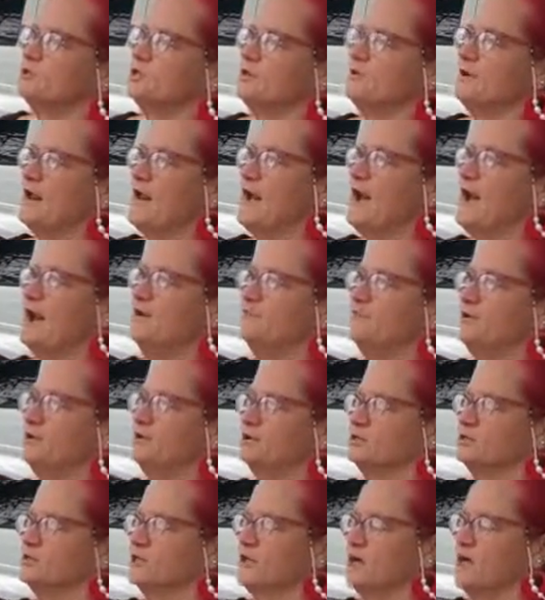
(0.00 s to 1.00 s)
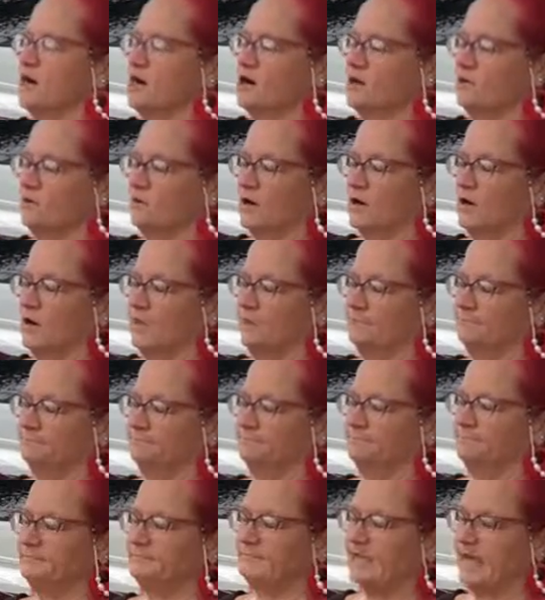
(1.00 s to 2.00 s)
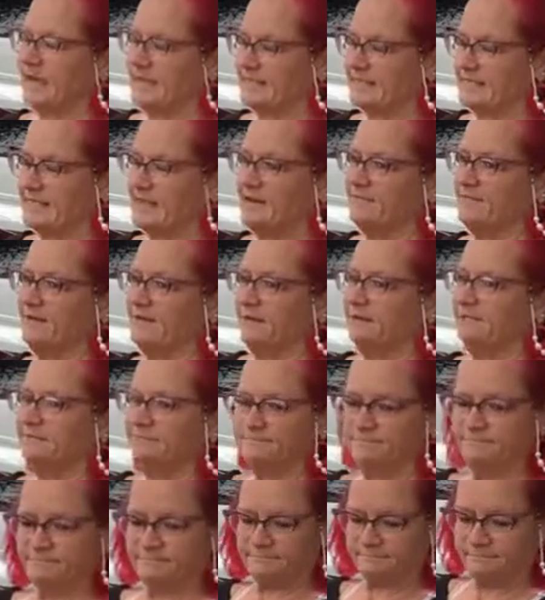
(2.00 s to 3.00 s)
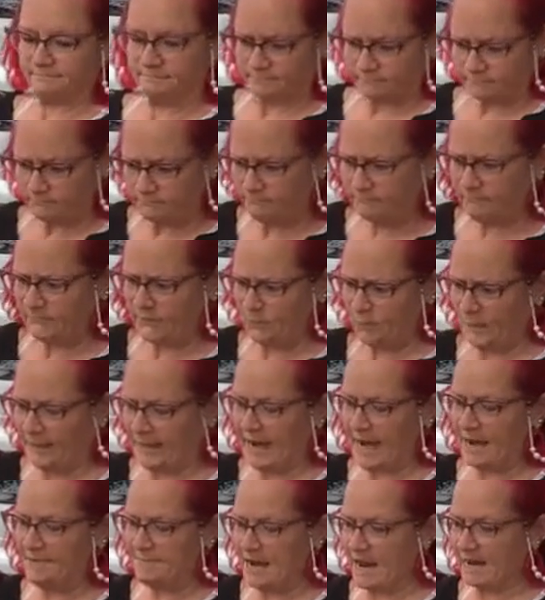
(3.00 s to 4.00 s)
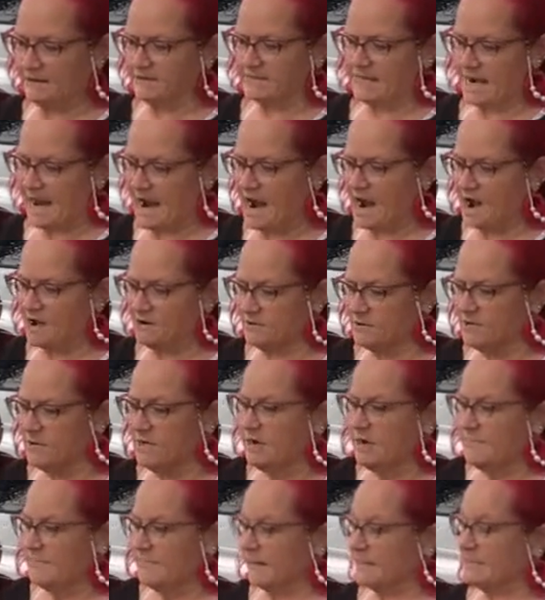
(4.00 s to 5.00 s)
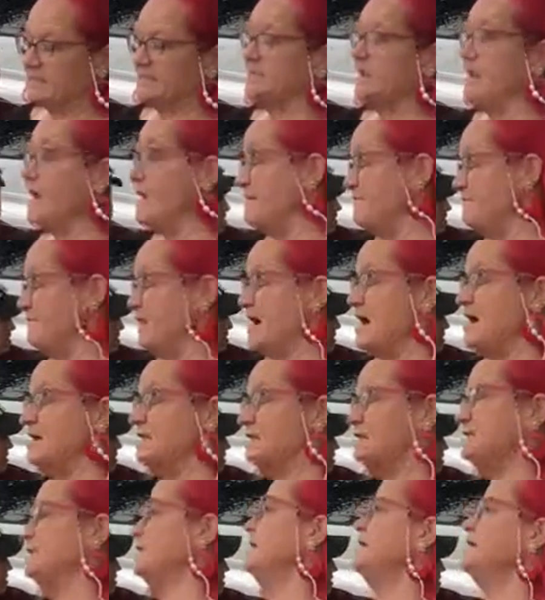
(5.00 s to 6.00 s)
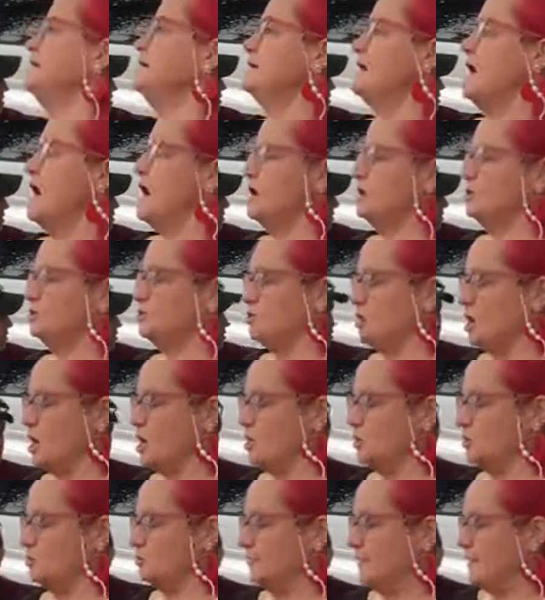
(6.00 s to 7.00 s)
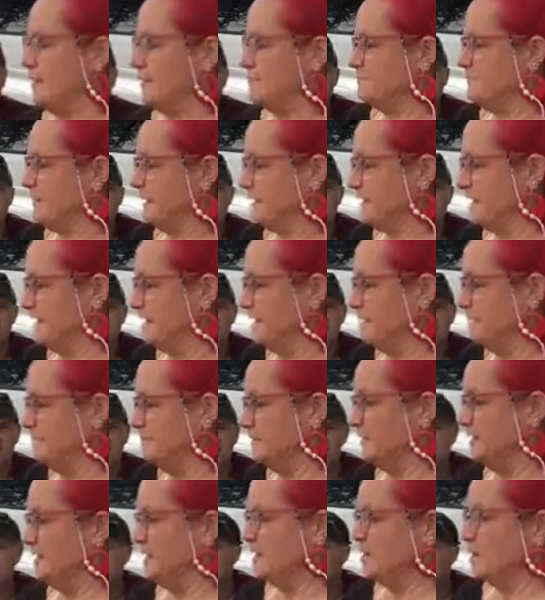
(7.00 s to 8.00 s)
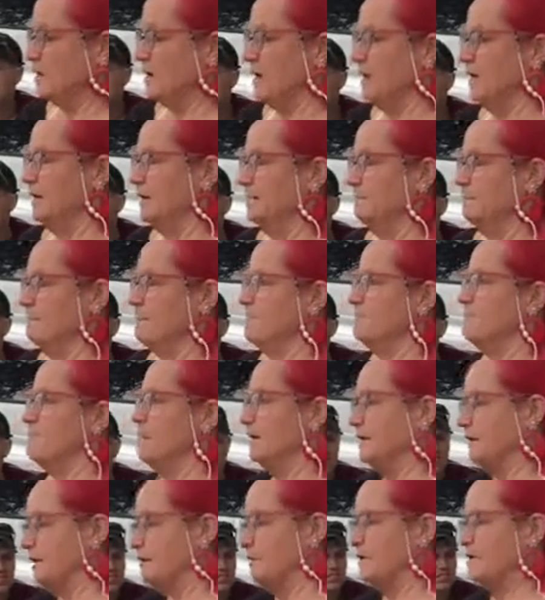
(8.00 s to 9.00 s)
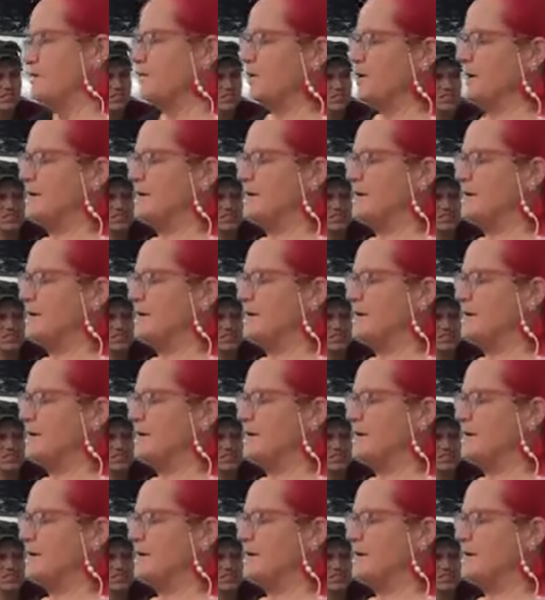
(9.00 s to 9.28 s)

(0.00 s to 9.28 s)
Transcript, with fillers: two and a half years ago, um, Thanksgiving, we came downtown because none of us in our church, we had become, um, the building we